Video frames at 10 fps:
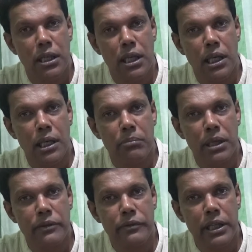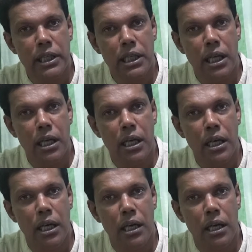But we
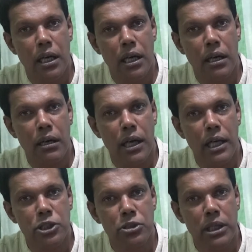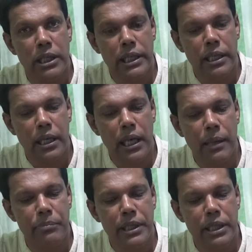are actually
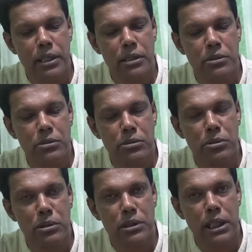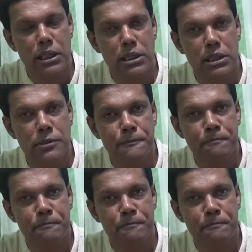happy to know that